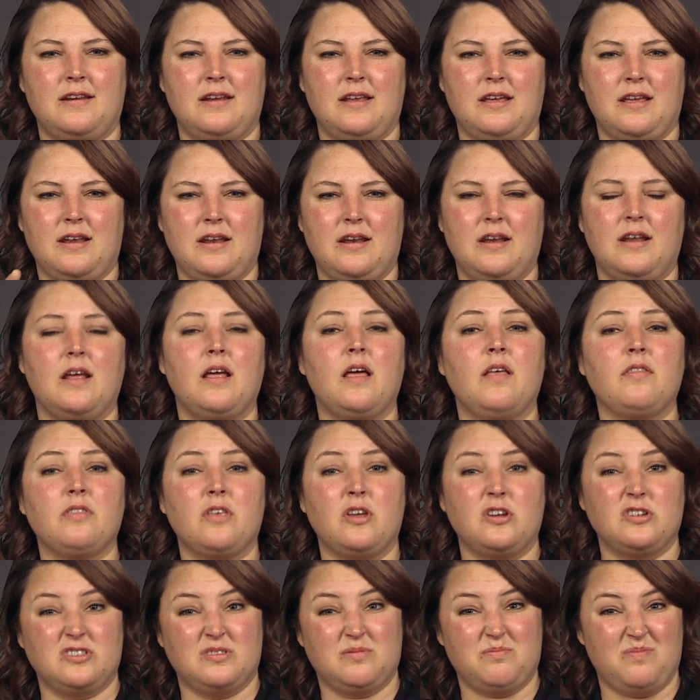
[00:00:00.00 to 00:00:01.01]
that I was
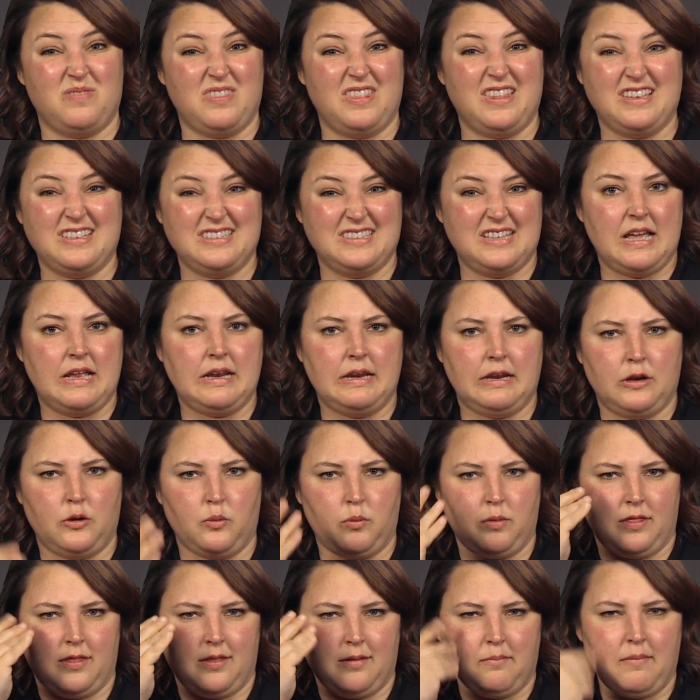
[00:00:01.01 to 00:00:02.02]
using, the
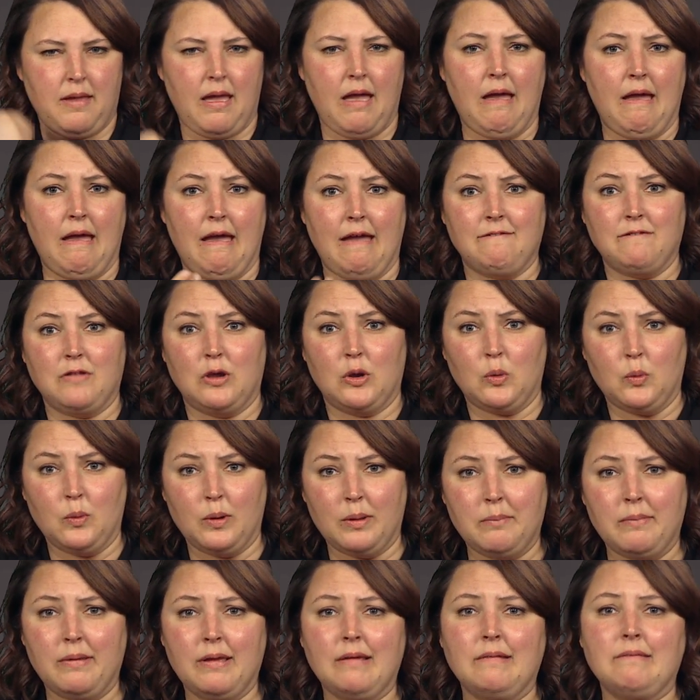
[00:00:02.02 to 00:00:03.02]
format of the
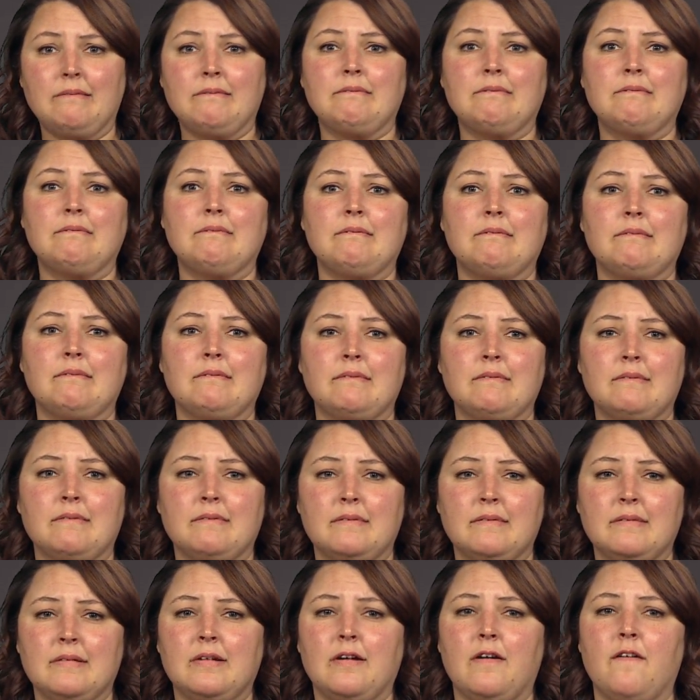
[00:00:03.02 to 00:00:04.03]
scan,
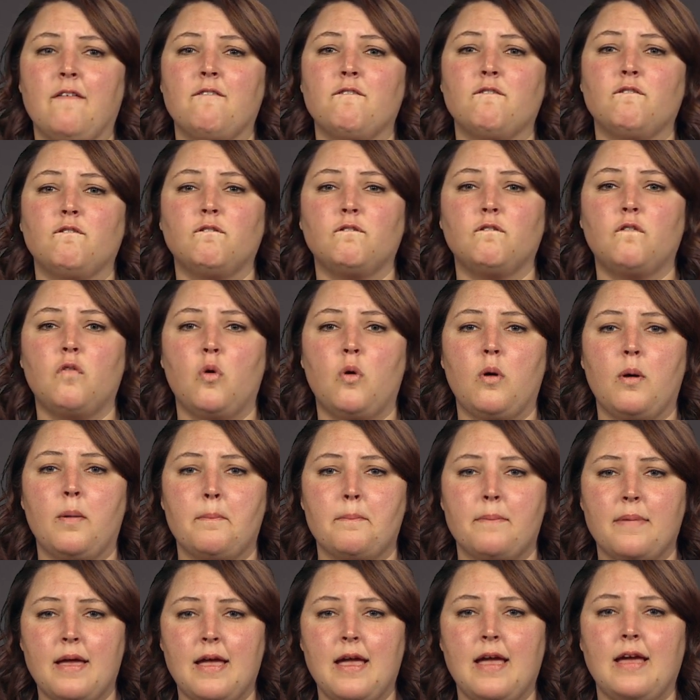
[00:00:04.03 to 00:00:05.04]
resolution,
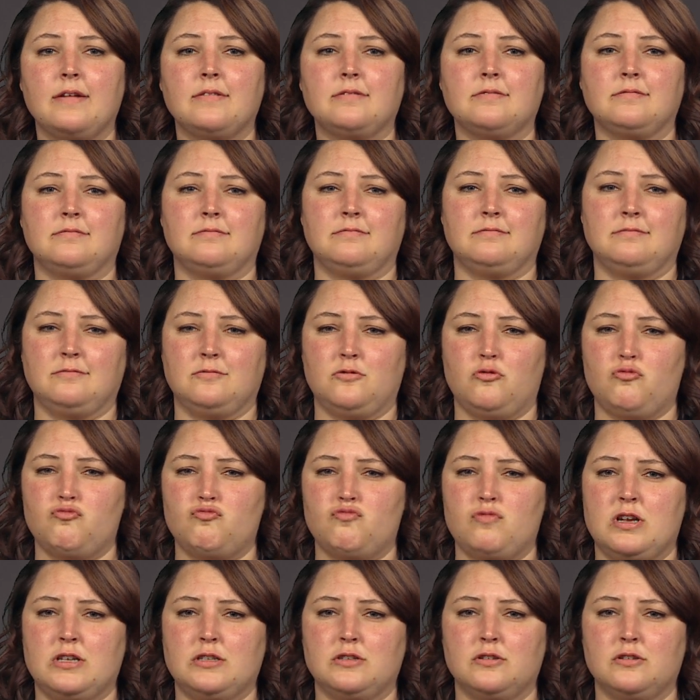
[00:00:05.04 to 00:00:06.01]
and the quality.